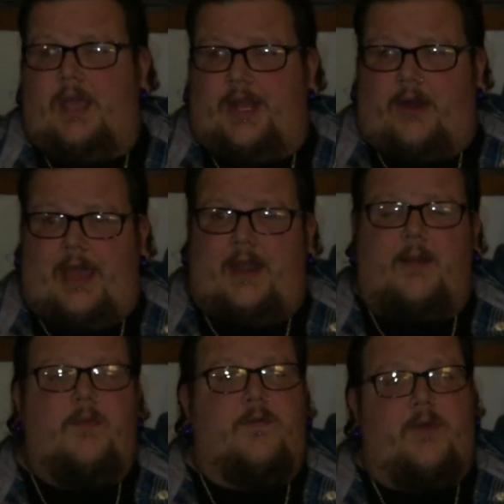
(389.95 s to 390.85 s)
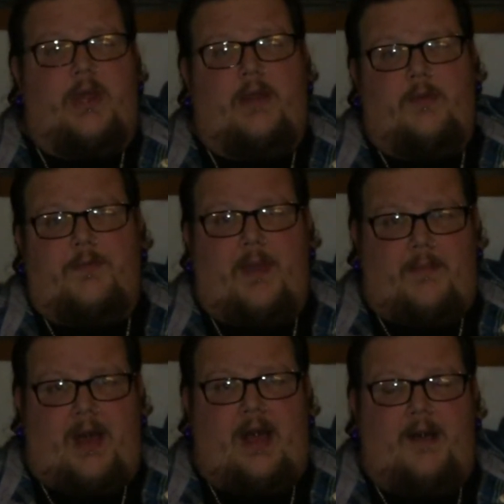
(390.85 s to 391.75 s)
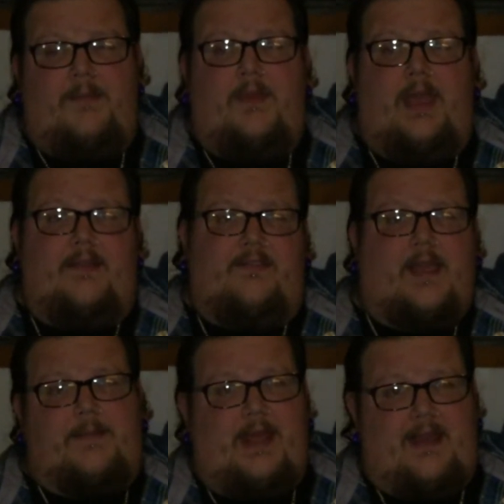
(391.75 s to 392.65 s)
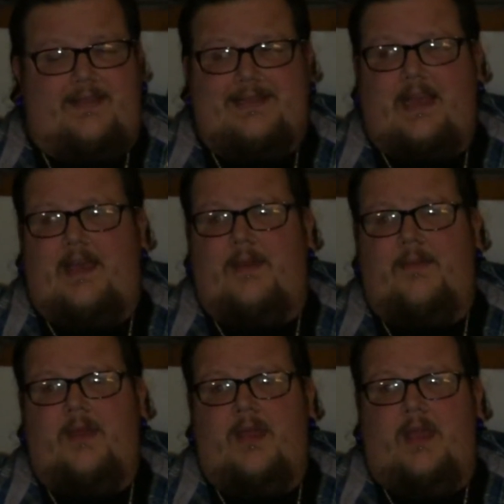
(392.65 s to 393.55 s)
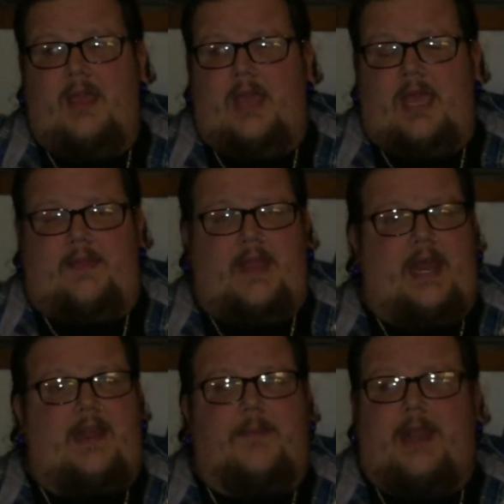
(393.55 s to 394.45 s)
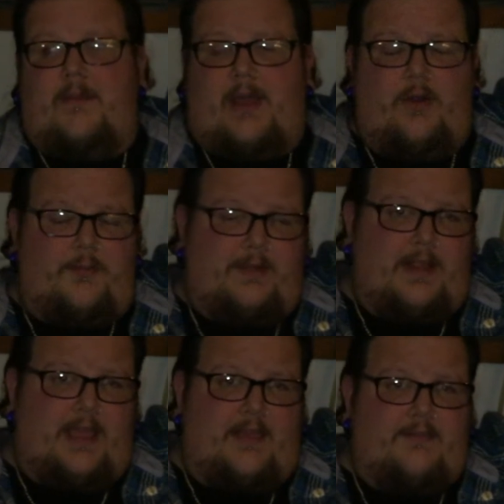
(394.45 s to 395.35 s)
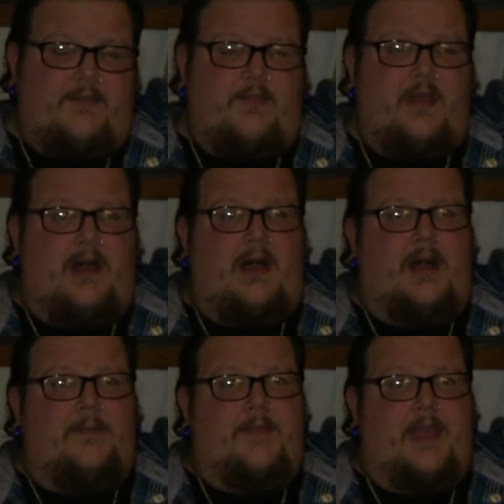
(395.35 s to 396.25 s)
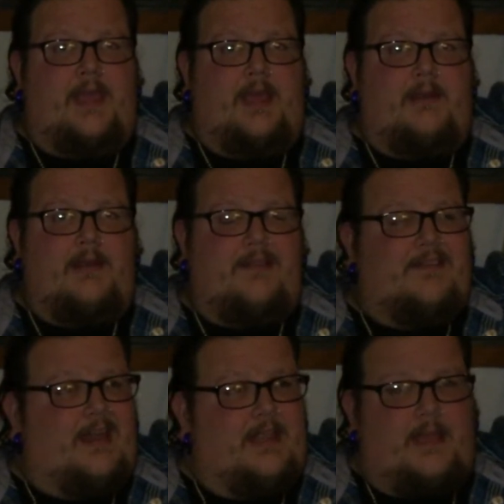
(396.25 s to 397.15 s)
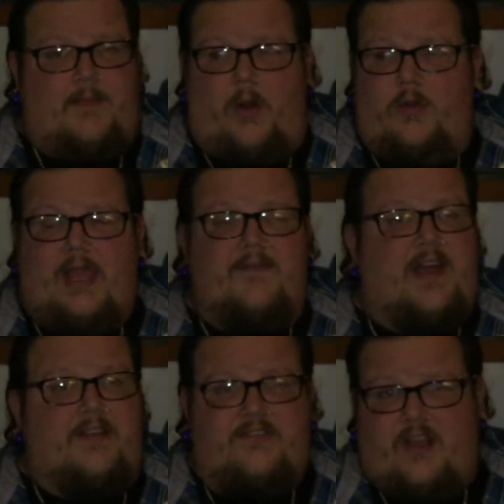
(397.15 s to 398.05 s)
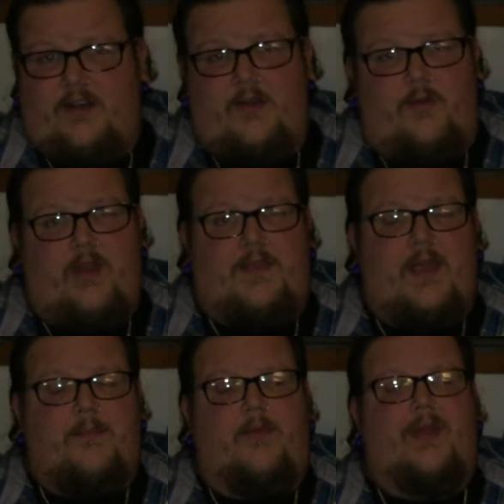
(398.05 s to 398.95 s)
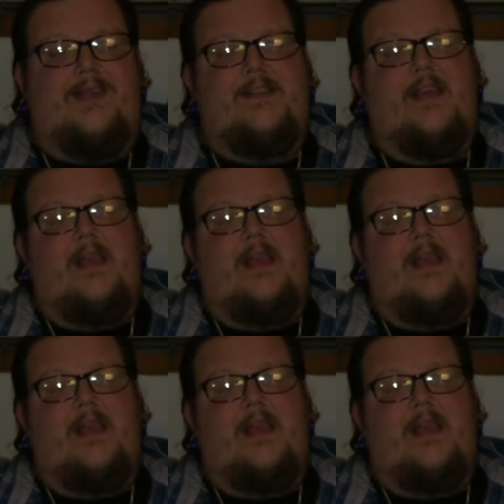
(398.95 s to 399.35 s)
You know, I ended up moving in with my mom and stepdad at the time, and then I ended up getting my own place, and it's kind of like my whole life kind of started over at that point.